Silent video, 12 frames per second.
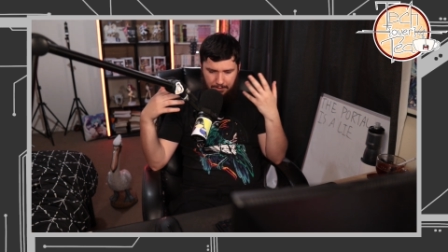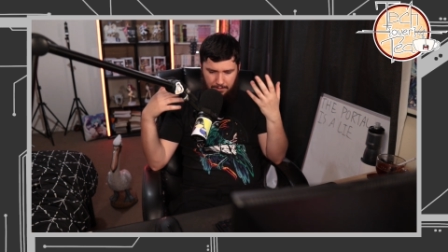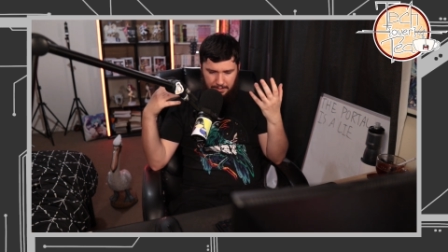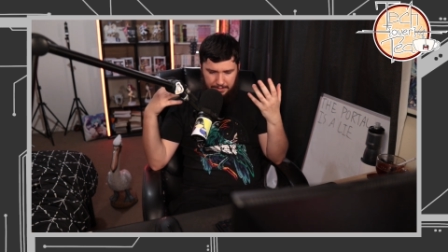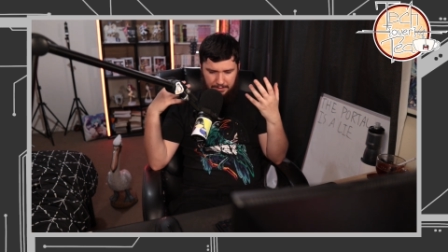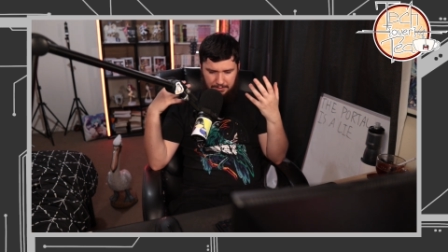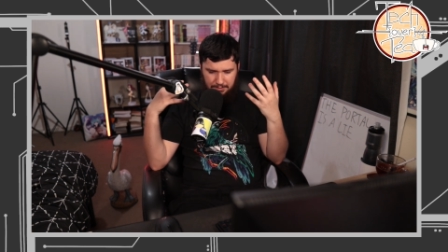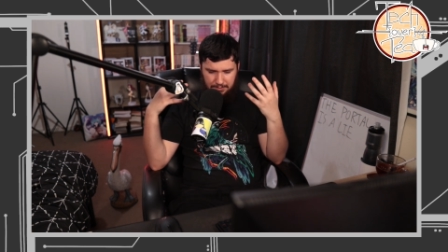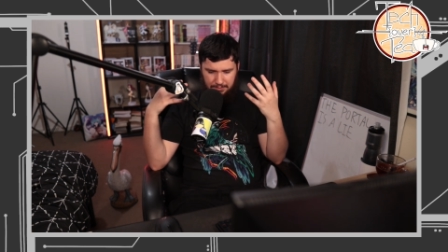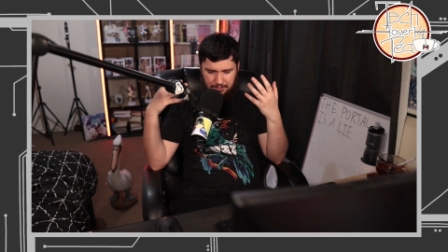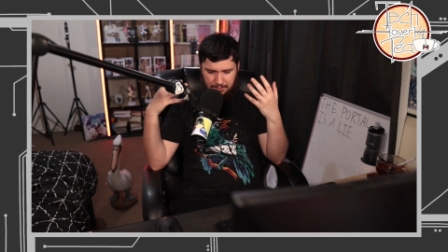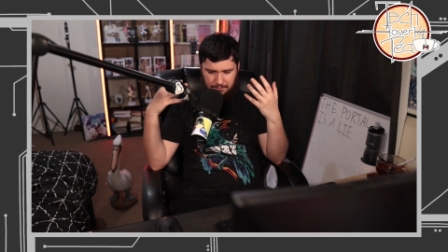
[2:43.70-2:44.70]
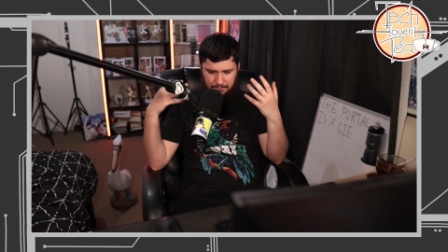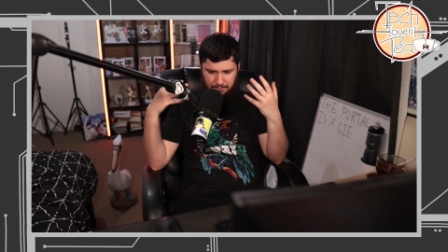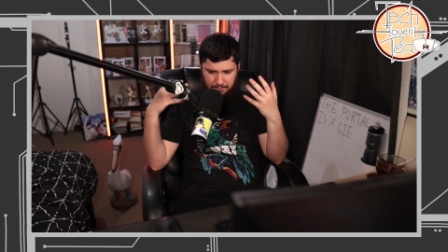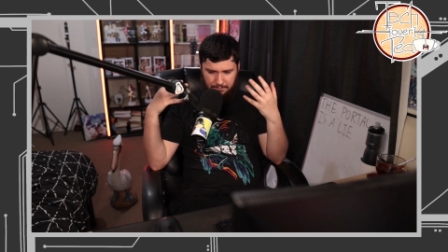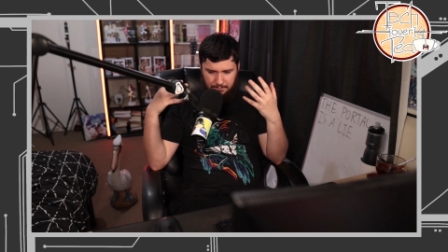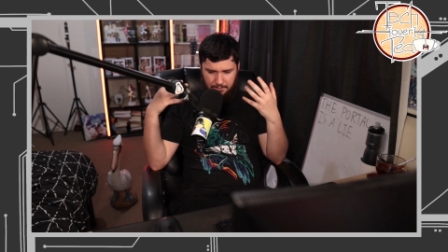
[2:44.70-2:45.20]
guess,
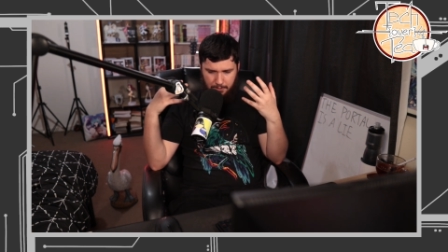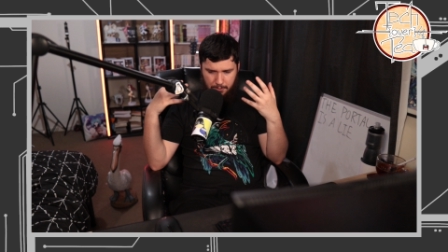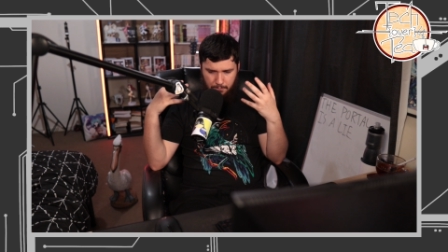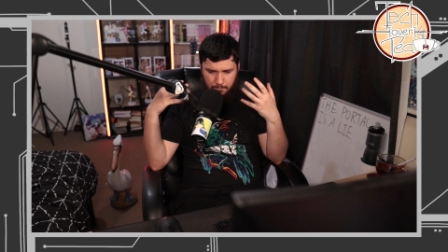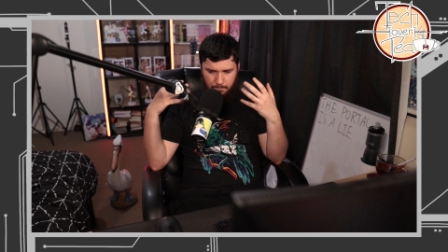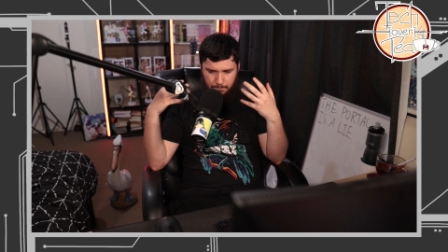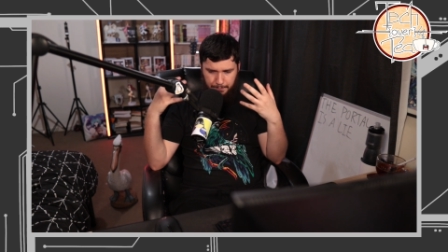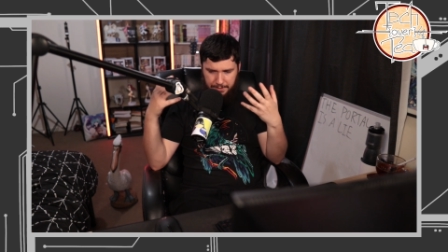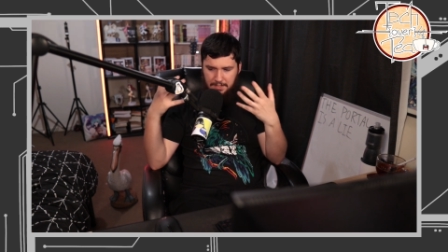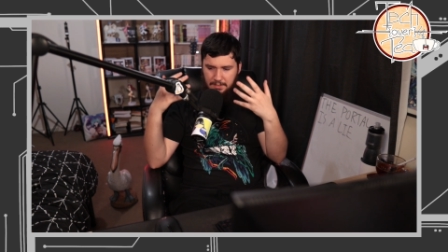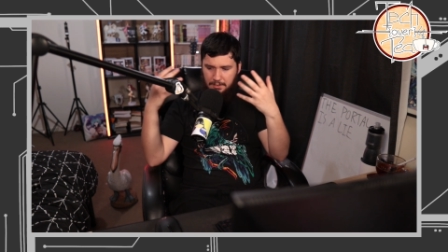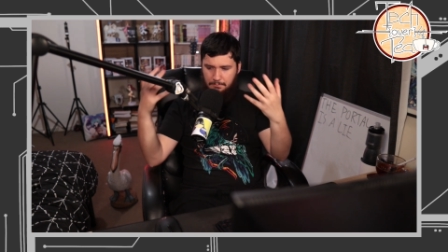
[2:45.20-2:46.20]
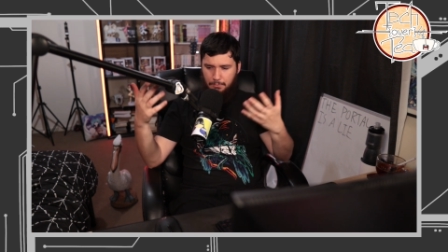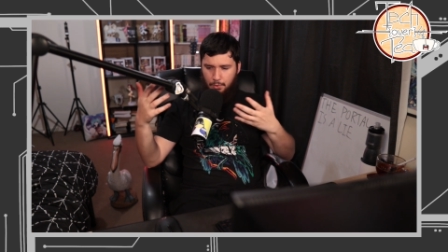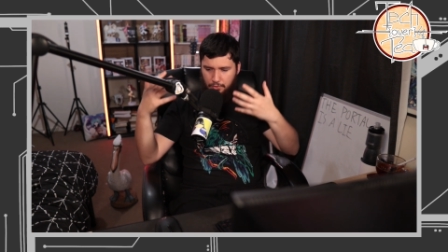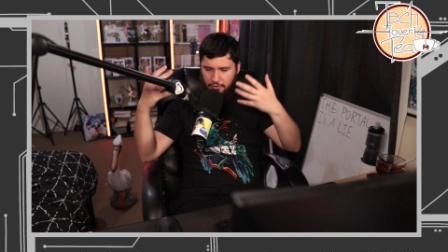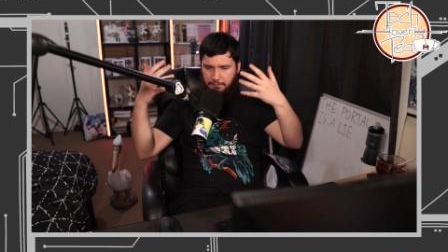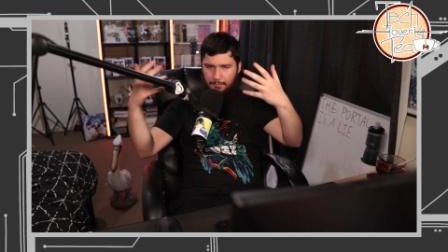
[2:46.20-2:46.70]
being
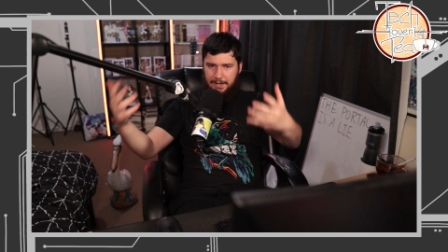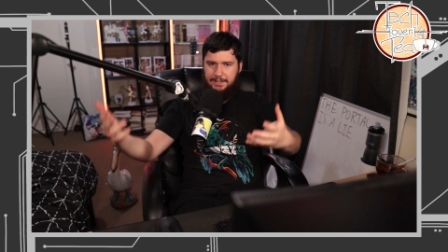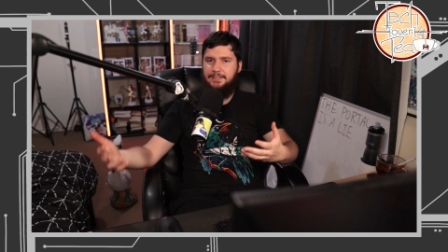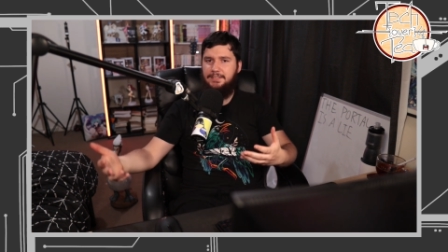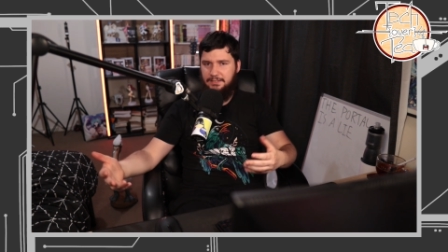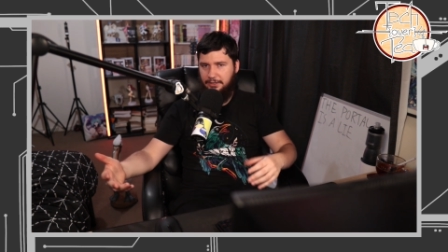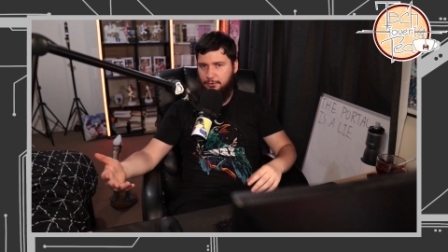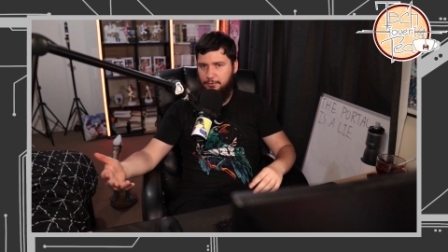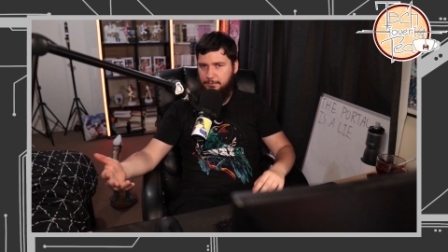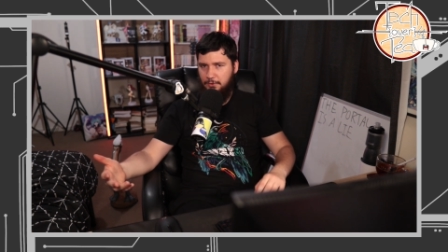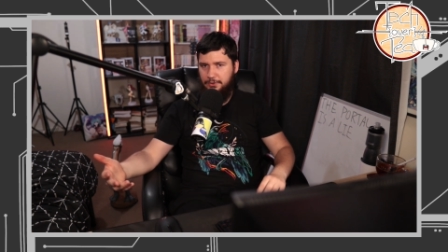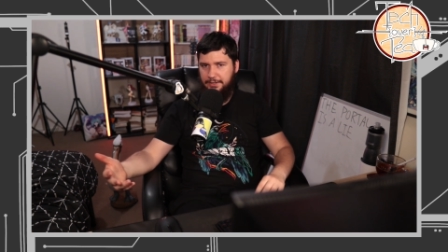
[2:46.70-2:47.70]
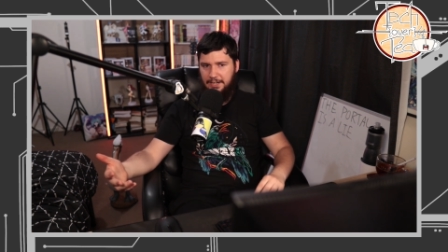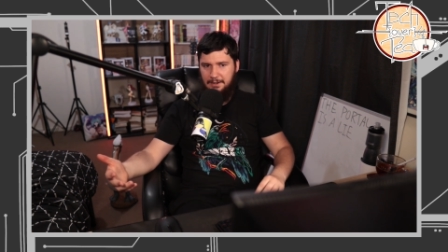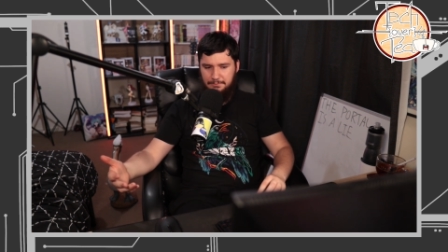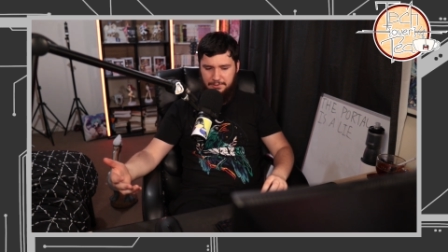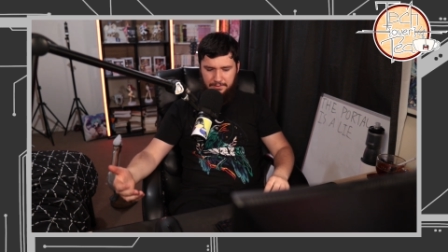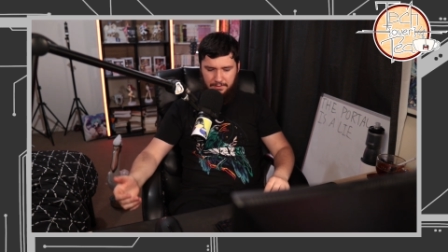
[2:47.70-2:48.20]
more of myself on
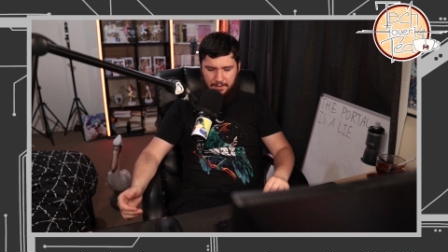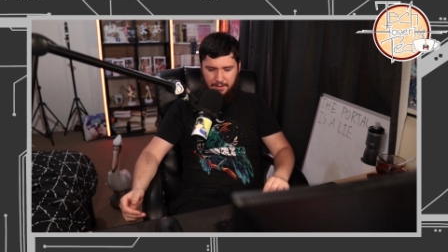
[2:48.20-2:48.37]
camera.